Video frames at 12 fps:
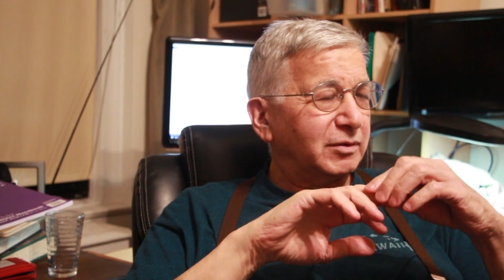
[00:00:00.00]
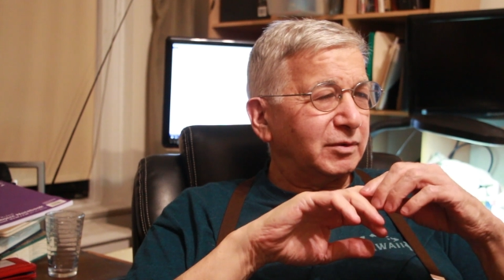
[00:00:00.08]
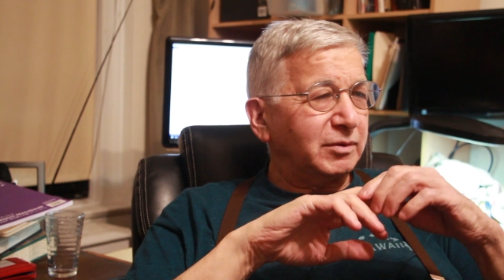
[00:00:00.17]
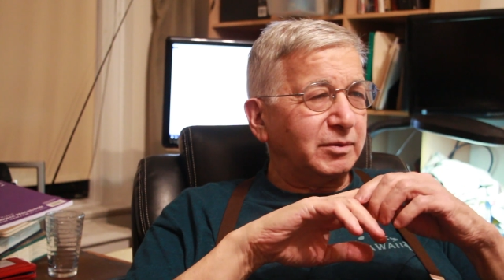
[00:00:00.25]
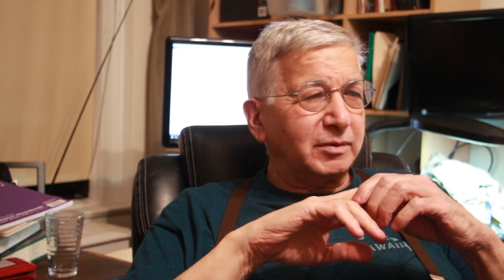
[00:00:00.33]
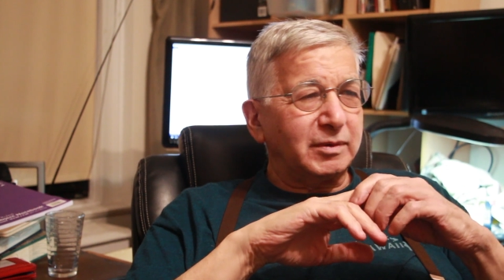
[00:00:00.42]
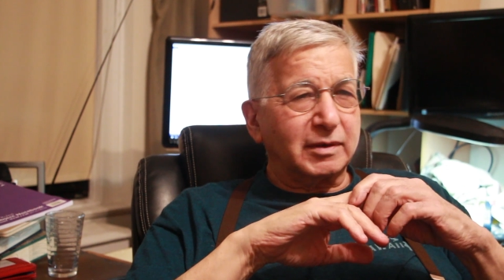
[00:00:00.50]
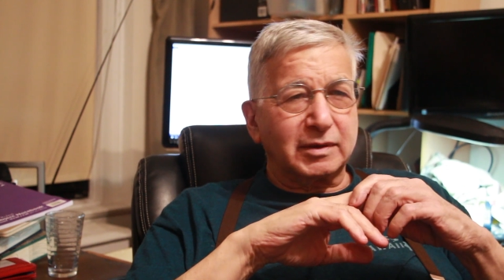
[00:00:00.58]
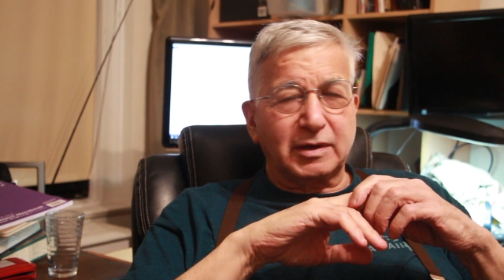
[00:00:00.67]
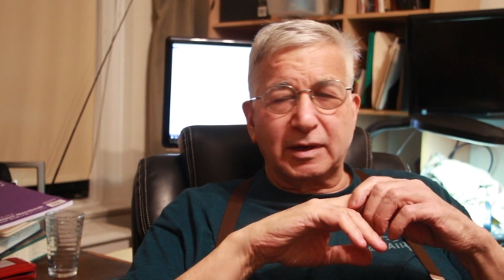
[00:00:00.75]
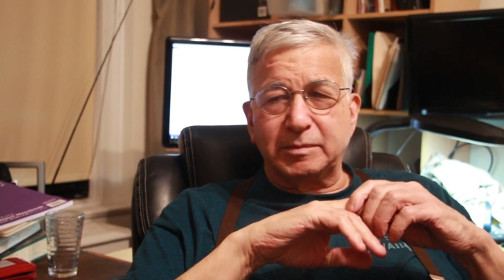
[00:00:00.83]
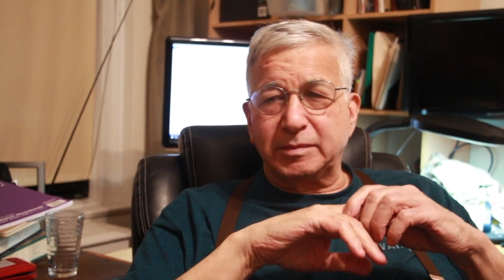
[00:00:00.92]
you
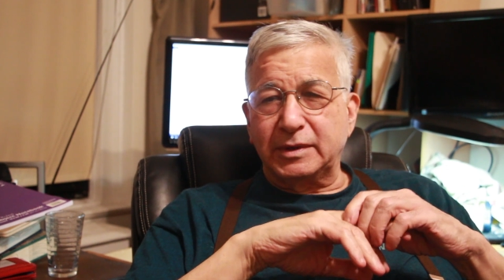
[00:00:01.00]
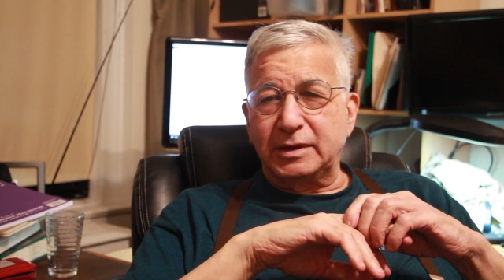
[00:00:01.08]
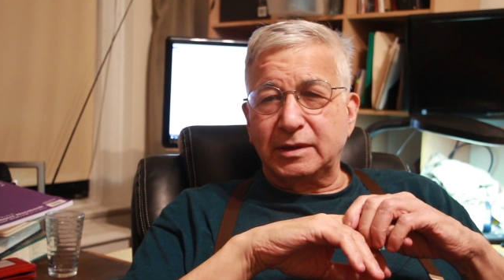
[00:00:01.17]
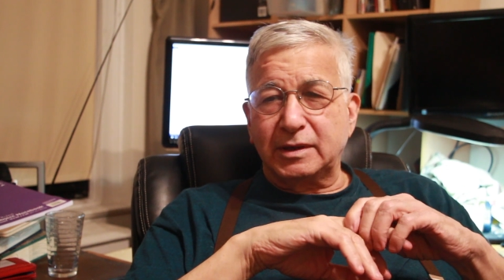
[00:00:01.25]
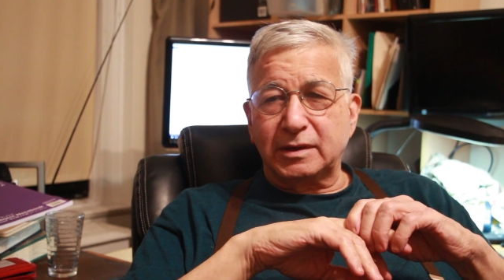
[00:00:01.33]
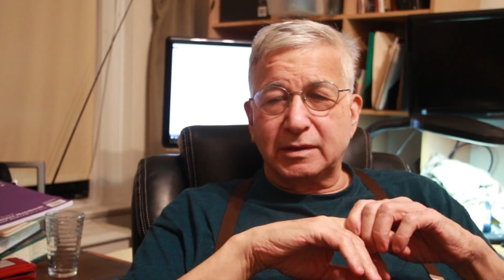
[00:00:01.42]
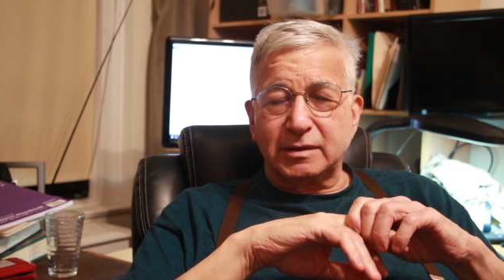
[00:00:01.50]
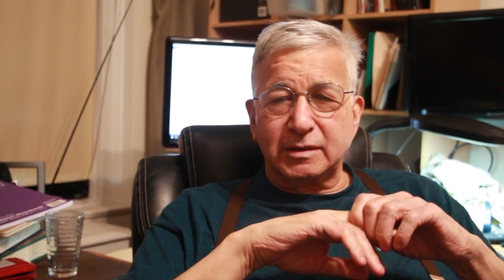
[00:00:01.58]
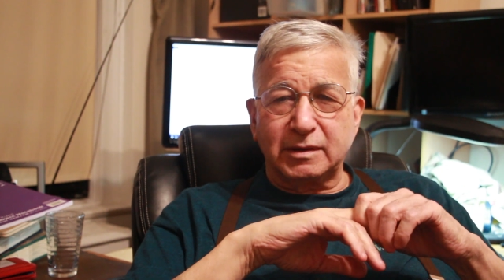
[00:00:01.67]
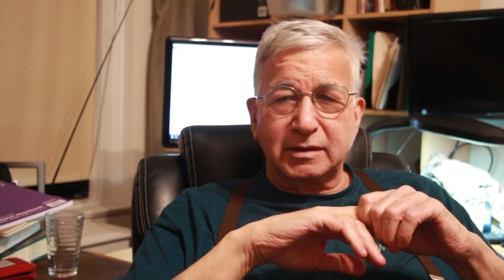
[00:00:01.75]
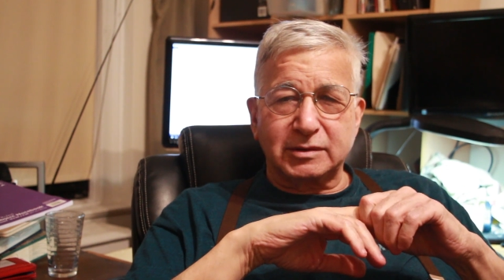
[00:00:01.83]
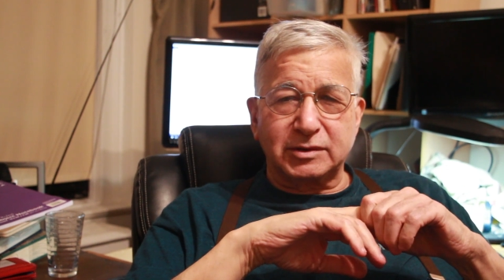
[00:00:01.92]
can be
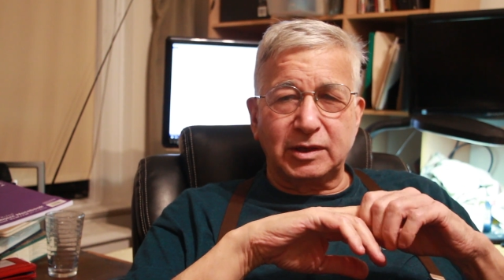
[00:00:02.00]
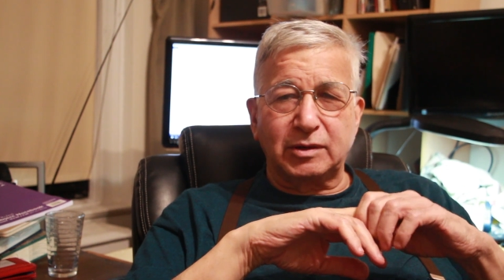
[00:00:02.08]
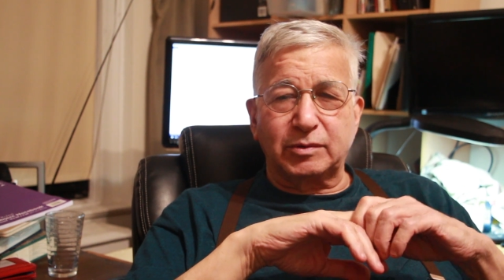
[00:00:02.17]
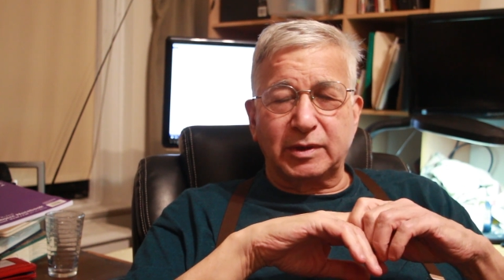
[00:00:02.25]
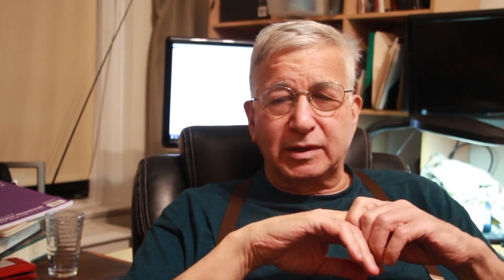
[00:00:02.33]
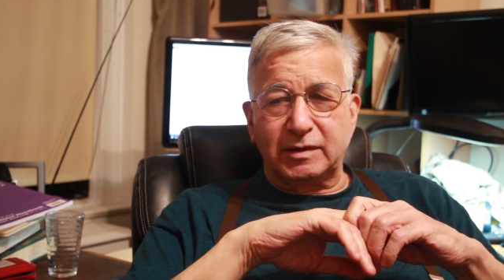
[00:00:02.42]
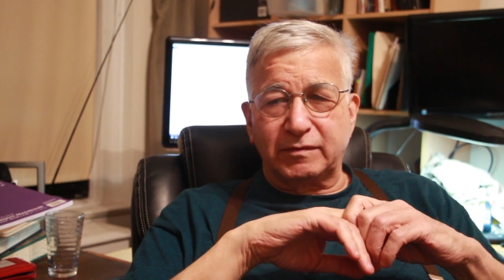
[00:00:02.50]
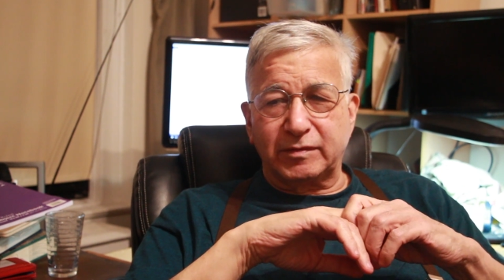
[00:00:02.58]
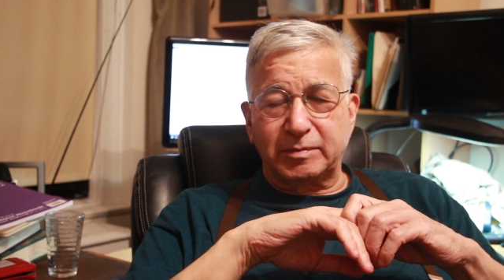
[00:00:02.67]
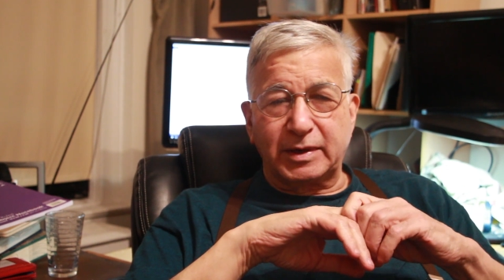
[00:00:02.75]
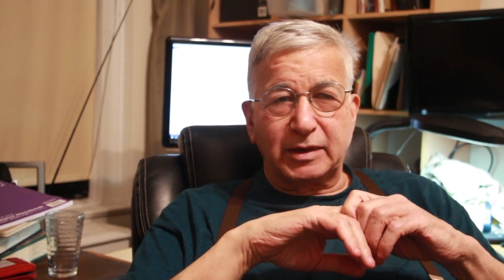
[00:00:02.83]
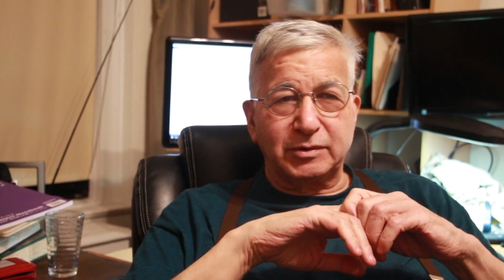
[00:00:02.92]
secretive
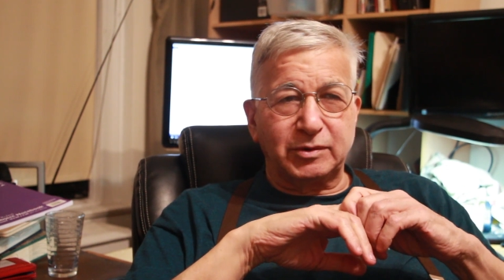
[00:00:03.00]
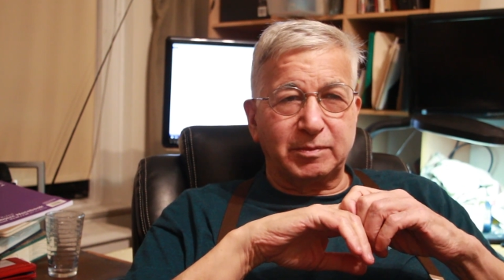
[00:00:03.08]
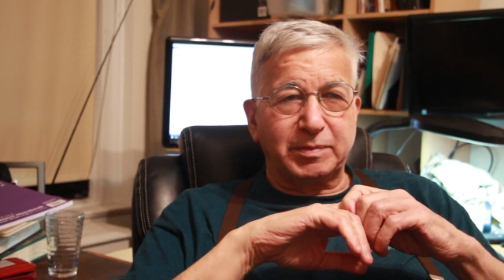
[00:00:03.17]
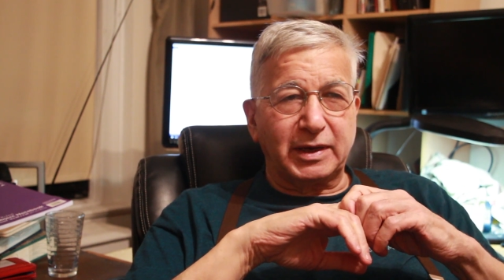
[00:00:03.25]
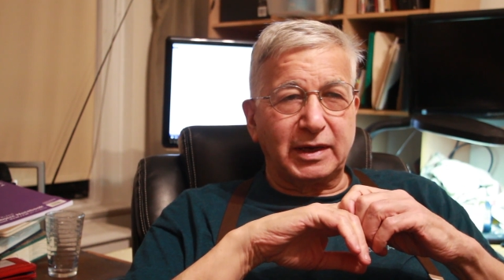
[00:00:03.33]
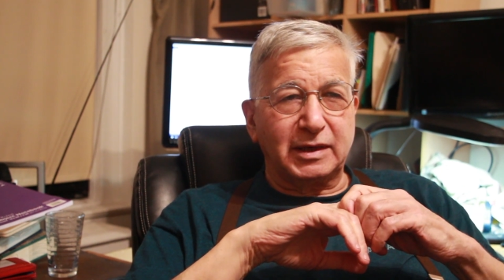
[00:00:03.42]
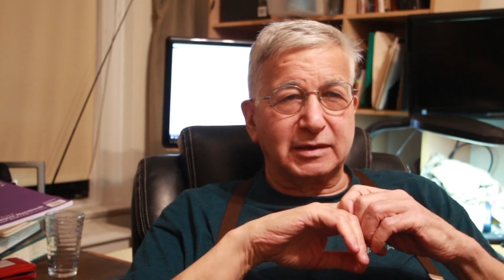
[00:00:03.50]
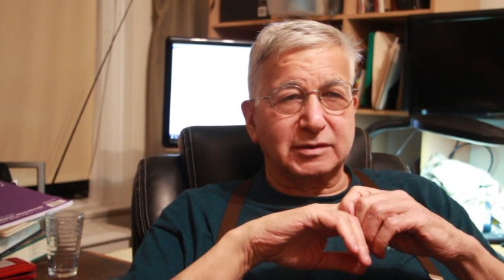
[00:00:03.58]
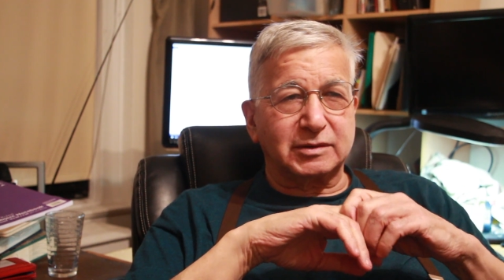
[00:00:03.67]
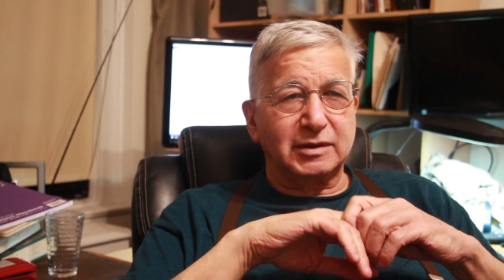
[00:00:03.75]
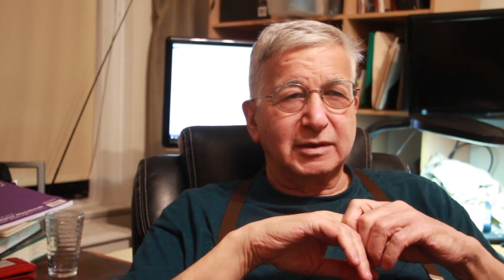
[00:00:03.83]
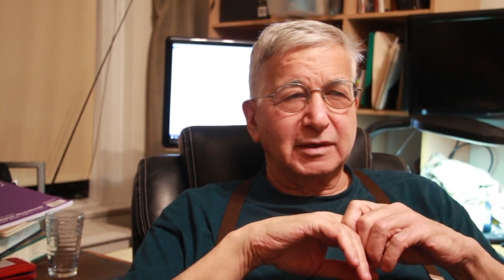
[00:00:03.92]
about your past.